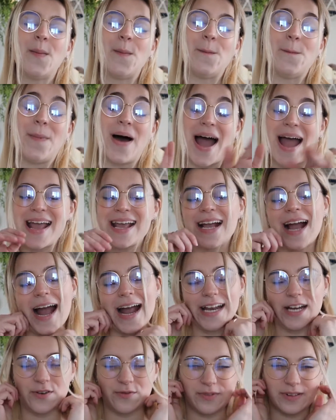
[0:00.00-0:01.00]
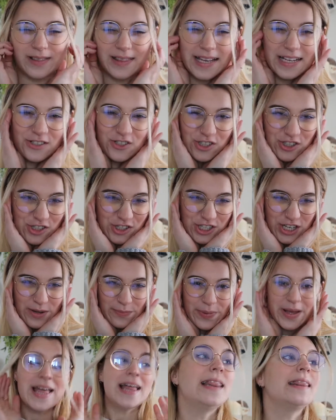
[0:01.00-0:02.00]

My kind of relationship.